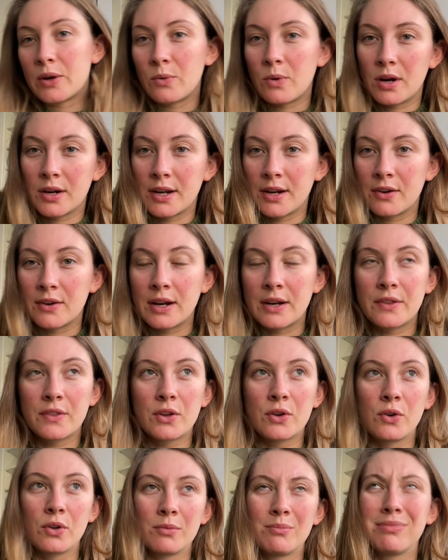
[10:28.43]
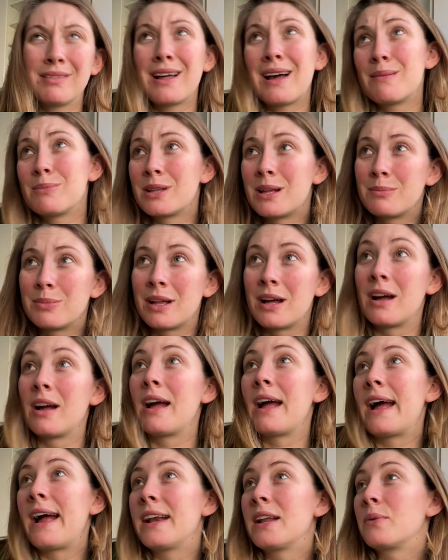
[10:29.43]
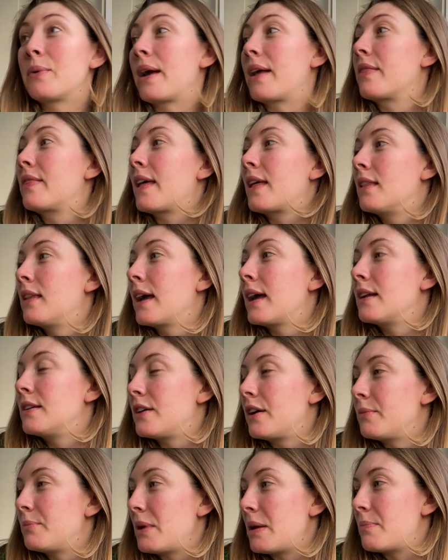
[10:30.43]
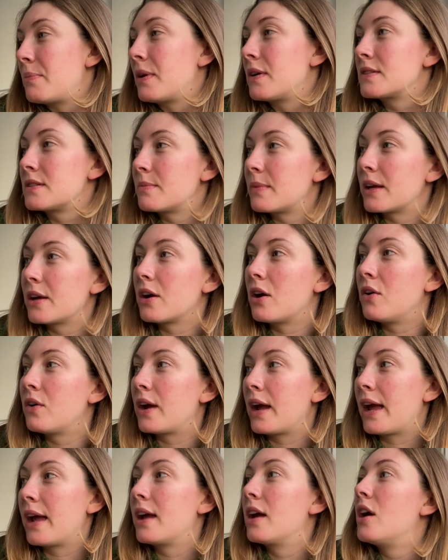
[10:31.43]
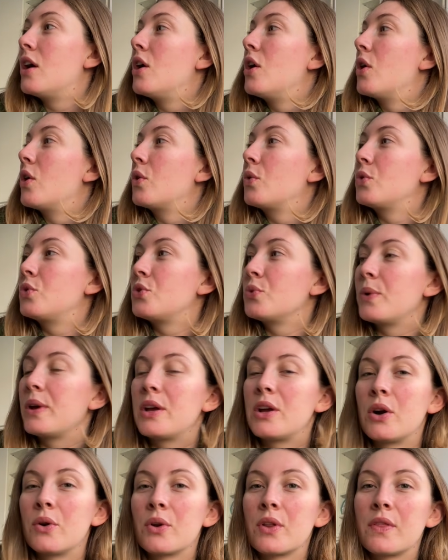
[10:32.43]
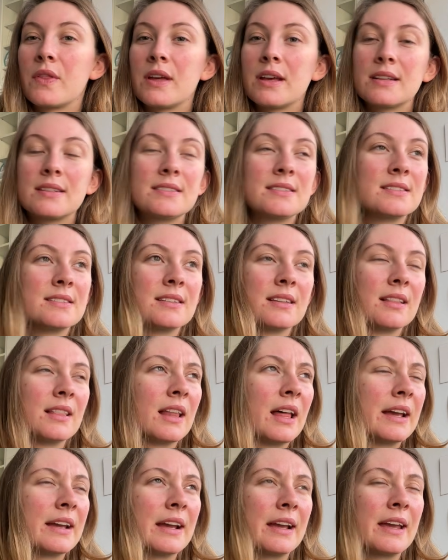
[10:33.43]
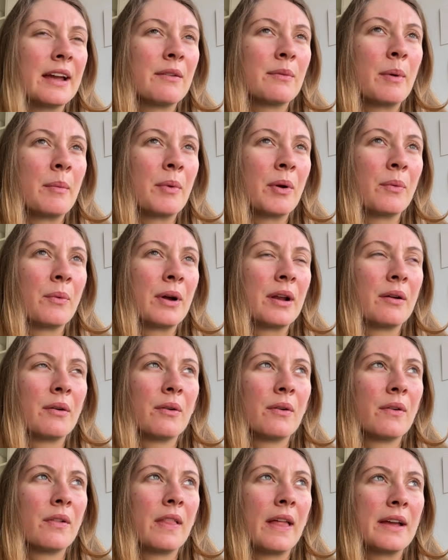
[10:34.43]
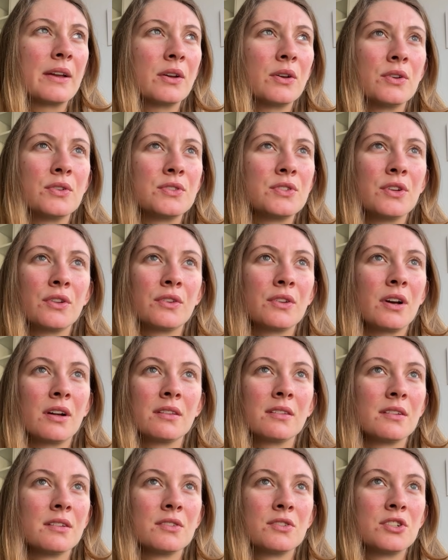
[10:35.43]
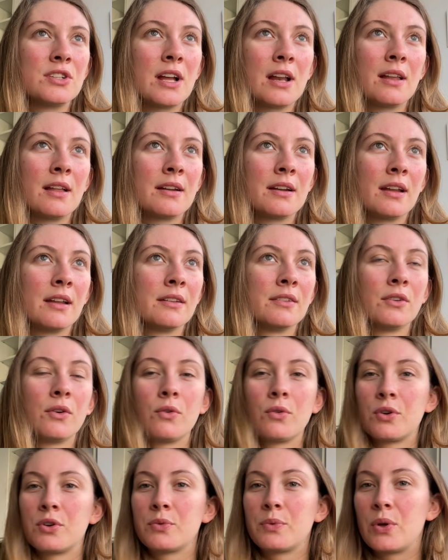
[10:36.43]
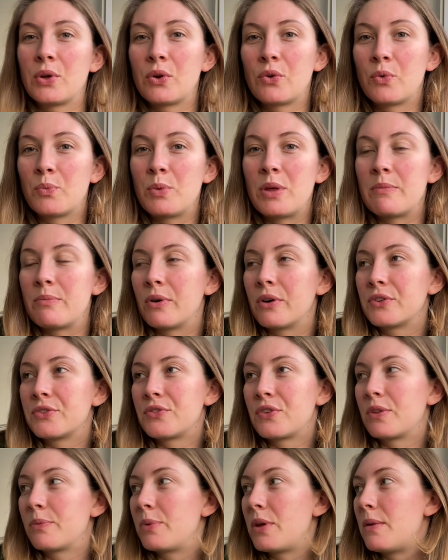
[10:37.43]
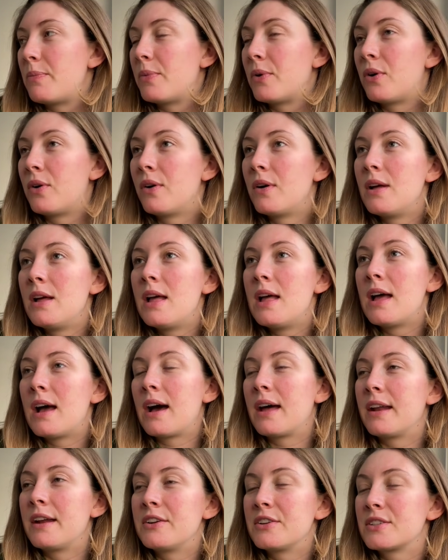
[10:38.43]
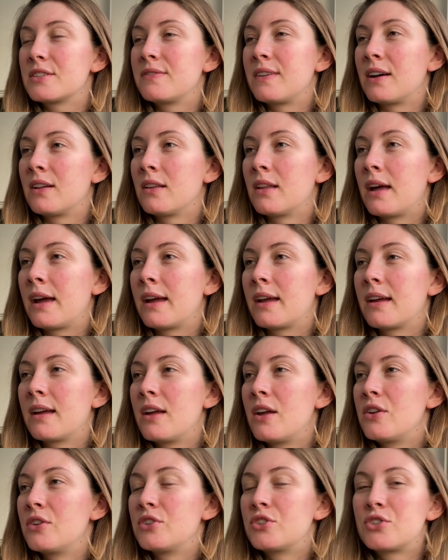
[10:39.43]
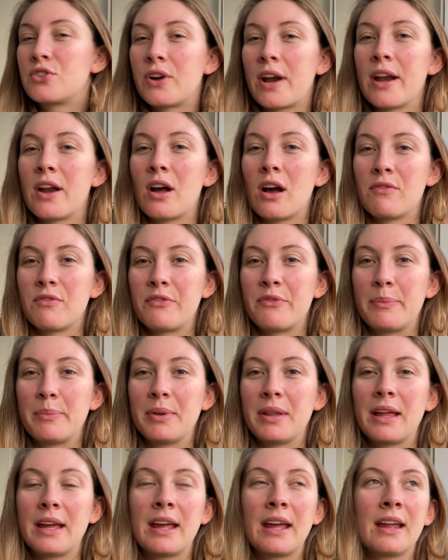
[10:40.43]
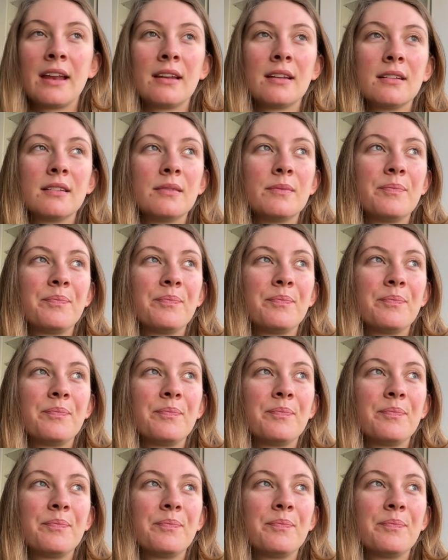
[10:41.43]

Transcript: walking around in the cold, blah, blah, blah. Anyway, they land on meatballs. I'm like, okay, do we go to this, like, I can't remember what, like Östgötgatan, Källaren, or do we go to meatballs for the people? And I just felt like straight off of a plane,